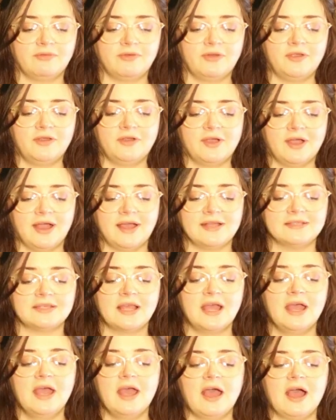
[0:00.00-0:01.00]
for you guys.
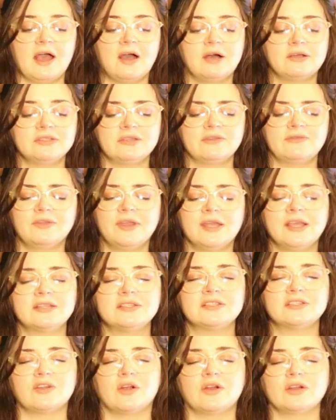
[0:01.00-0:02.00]
I also feel like
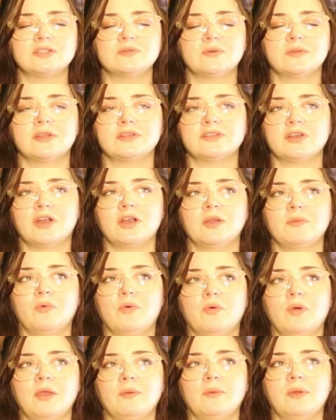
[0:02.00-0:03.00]
it starts with a turning
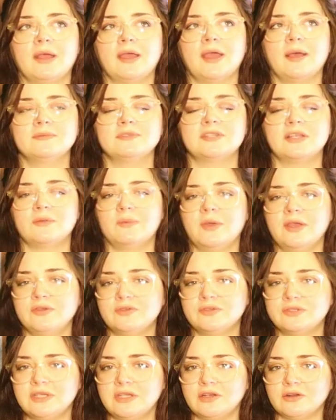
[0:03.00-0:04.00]
point when it comes to the way
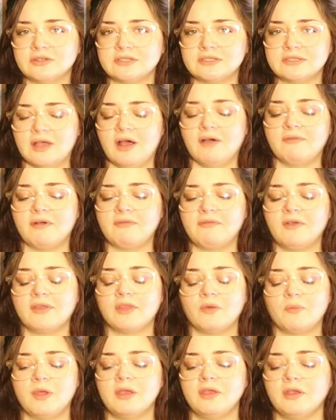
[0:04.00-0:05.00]
you see yourself. I feel
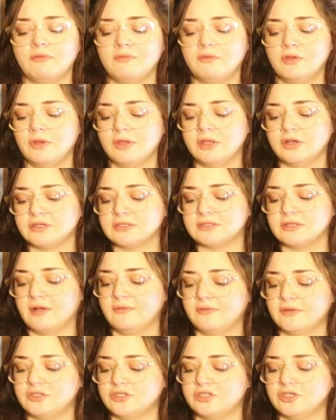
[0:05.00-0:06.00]
like the way you're viewing
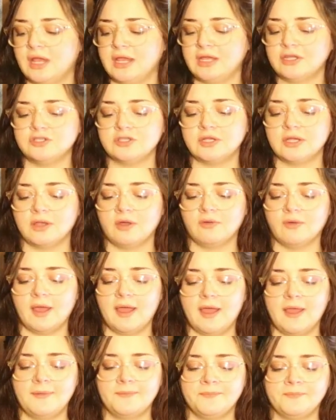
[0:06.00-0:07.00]
yourself is changing,
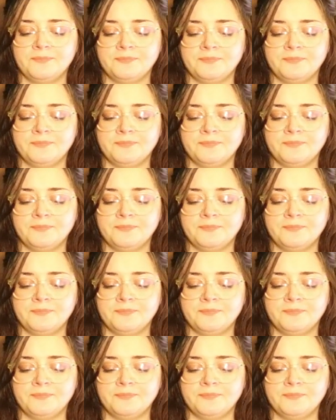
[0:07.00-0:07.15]
okay?